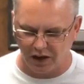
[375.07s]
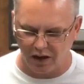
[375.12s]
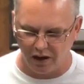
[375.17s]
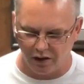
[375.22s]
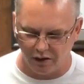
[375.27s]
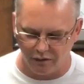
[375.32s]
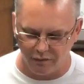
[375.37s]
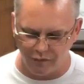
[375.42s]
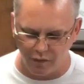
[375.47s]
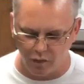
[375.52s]

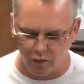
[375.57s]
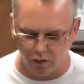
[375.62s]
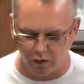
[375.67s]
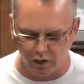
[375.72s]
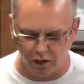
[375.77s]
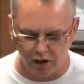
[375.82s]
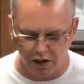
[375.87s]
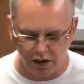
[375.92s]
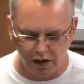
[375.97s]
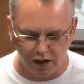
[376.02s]
uh,
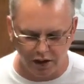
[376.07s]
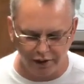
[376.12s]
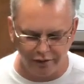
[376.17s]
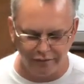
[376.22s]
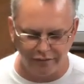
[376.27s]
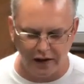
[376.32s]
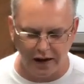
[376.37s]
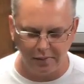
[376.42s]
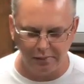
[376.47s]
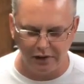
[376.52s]
for uh,
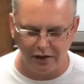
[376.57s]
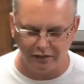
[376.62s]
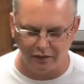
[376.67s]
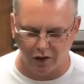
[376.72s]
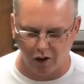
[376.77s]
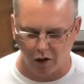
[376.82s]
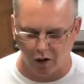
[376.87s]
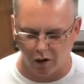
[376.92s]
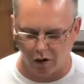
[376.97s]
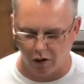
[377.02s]
the family
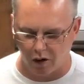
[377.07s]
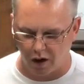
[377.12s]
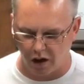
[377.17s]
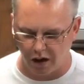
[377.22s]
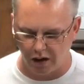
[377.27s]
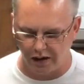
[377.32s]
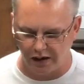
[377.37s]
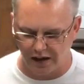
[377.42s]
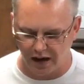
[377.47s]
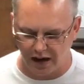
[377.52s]
of Carl
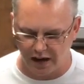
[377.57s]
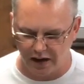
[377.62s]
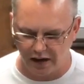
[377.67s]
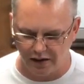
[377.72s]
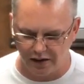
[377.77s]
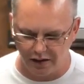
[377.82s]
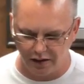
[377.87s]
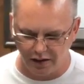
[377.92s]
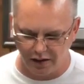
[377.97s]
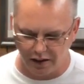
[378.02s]

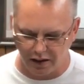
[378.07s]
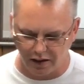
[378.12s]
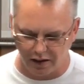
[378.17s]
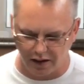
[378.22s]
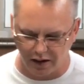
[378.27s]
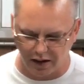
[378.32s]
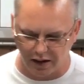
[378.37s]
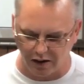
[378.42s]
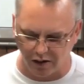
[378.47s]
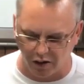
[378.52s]
Hollinghead uh,